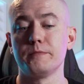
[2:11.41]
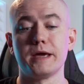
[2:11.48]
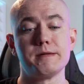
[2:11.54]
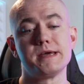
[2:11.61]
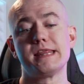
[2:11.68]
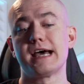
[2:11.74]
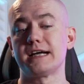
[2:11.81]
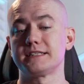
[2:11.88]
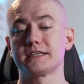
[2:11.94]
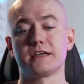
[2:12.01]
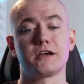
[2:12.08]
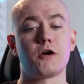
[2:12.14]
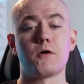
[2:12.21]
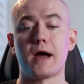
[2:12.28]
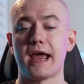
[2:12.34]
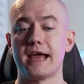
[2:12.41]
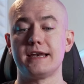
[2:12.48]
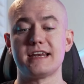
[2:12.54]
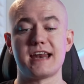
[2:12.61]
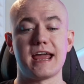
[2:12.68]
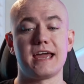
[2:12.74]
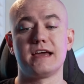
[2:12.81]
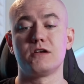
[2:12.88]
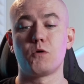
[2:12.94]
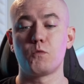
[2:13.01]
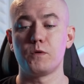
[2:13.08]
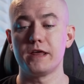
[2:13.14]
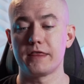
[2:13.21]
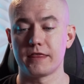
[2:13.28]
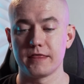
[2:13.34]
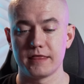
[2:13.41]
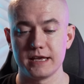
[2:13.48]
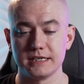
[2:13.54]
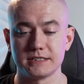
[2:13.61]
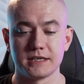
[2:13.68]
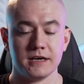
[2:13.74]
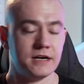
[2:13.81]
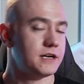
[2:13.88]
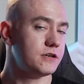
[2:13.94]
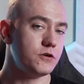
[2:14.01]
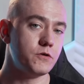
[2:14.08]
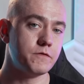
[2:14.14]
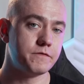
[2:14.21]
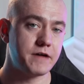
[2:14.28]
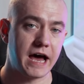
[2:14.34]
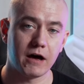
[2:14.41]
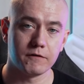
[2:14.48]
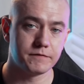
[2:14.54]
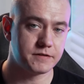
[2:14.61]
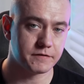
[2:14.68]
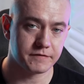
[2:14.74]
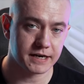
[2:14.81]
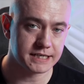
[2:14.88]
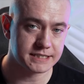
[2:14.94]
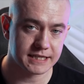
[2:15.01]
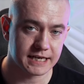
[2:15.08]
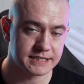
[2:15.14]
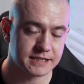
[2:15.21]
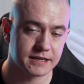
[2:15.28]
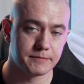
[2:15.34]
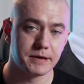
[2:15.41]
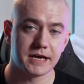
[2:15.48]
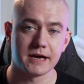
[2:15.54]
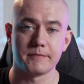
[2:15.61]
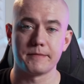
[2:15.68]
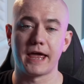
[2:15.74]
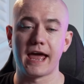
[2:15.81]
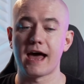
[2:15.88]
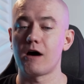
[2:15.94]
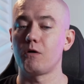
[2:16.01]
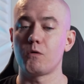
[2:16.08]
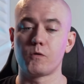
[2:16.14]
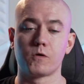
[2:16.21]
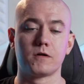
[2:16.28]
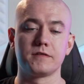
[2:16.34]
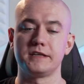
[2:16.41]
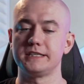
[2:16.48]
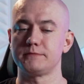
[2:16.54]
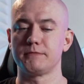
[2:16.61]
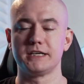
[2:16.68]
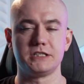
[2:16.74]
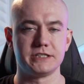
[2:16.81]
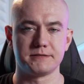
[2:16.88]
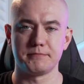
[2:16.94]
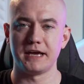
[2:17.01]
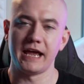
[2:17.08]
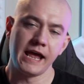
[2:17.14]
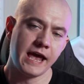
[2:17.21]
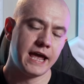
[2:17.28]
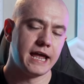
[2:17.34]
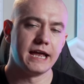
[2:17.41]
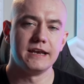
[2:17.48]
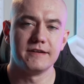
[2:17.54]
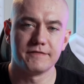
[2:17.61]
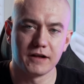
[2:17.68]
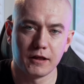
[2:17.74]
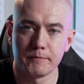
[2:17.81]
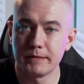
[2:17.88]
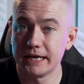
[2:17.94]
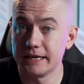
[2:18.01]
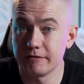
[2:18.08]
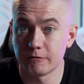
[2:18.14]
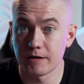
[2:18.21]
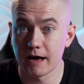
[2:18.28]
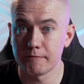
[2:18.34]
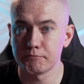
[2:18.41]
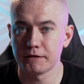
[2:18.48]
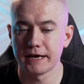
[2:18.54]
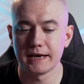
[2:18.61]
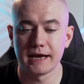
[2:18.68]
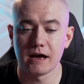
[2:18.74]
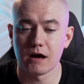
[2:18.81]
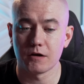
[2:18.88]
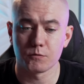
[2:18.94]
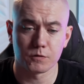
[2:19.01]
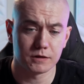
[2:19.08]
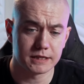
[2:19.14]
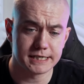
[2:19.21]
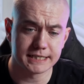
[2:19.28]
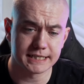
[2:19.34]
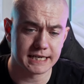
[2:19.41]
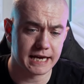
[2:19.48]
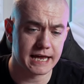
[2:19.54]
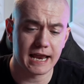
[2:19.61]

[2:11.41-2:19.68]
Maybe that's going to go hand in hand with this new Valve device that's going to be coming out, or this might just be in development and they're not planning on releasing